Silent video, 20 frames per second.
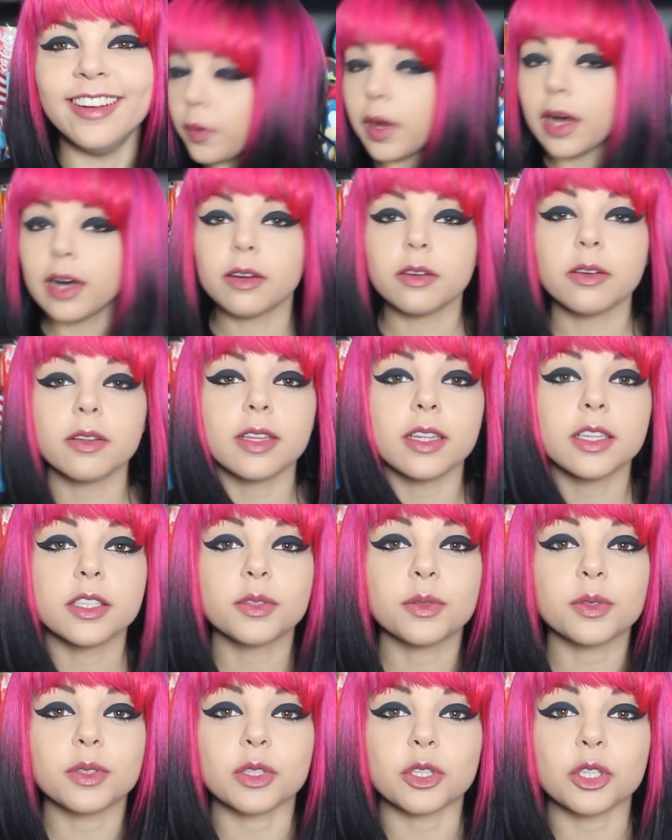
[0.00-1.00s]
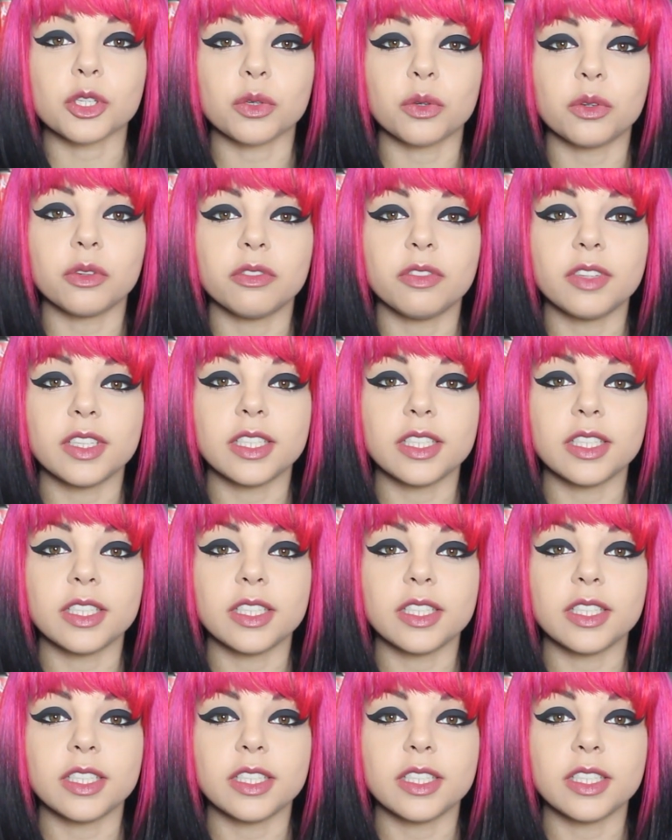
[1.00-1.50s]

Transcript: Well, this was a short